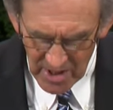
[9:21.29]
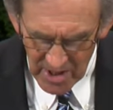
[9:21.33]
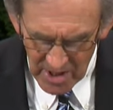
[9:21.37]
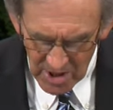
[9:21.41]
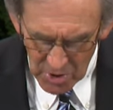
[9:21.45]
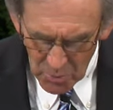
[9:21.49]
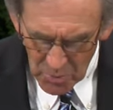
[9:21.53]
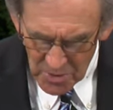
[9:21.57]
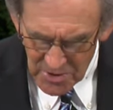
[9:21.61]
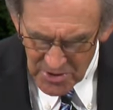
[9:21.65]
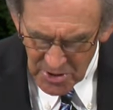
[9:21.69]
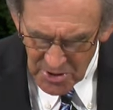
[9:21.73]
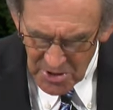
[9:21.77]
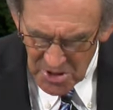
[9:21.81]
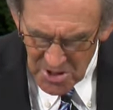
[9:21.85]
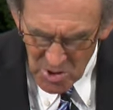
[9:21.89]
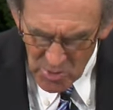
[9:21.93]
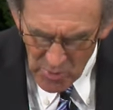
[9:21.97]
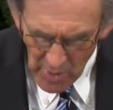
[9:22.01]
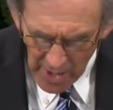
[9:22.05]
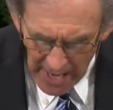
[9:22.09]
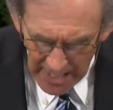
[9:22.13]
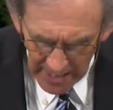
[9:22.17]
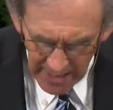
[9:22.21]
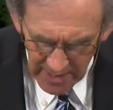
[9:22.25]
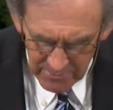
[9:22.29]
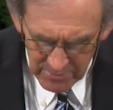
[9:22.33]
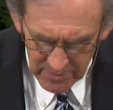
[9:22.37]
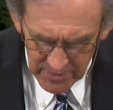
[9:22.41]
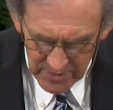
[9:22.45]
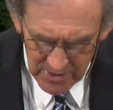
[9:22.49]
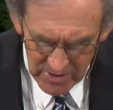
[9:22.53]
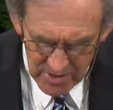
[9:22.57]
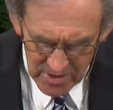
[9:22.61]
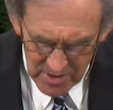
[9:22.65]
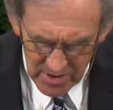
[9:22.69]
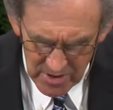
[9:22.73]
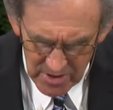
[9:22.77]
It was a new
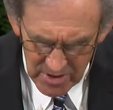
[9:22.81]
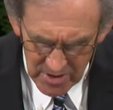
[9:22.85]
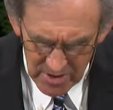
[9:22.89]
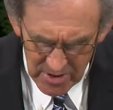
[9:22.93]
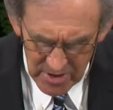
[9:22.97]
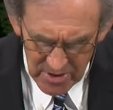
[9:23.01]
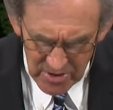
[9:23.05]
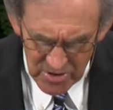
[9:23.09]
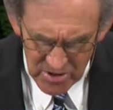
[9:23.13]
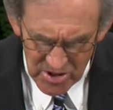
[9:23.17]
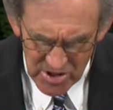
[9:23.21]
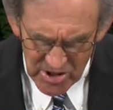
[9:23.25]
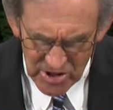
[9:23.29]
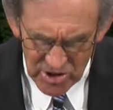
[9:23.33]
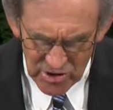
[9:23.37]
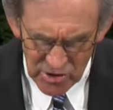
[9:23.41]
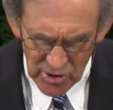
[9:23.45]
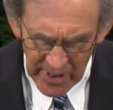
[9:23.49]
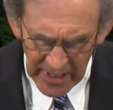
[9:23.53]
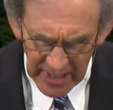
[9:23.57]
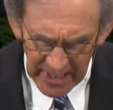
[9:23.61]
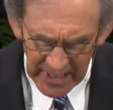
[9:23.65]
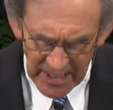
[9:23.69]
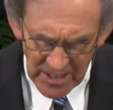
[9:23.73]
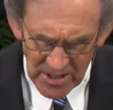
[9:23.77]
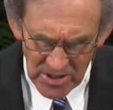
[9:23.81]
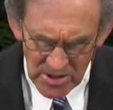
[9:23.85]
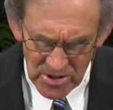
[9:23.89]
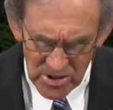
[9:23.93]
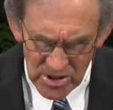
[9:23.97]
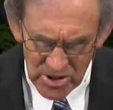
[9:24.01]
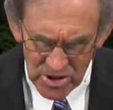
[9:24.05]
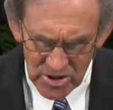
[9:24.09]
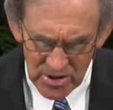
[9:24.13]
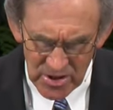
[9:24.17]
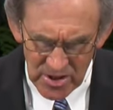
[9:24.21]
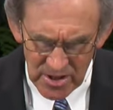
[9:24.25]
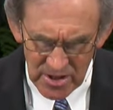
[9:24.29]
element,
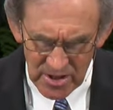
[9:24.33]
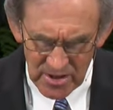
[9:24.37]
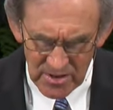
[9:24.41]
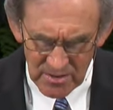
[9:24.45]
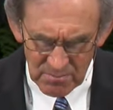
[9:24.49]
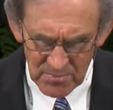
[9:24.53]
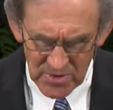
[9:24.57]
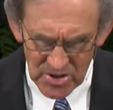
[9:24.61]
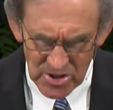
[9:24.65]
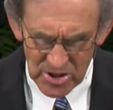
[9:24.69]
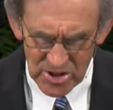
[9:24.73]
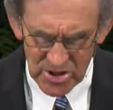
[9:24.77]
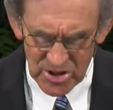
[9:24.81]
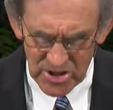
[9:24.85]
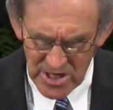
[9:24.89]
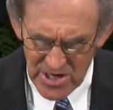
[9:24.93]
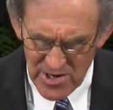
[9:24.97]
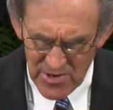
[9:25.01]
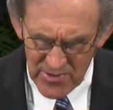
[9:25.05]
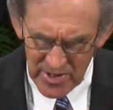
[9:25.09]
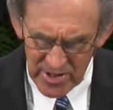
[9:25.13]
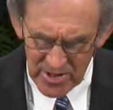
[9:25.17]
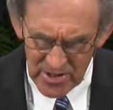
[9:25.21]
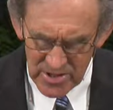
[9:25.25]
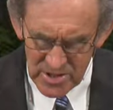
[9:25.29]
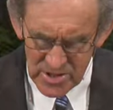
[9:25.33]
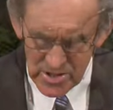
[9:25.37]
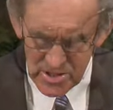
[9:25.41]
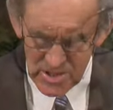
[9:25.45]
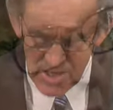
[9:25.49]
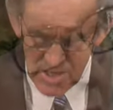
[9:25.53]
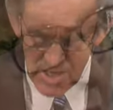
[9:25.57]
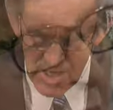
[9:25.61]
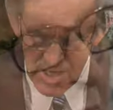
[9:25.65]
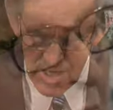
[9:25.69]
strange, mysterious,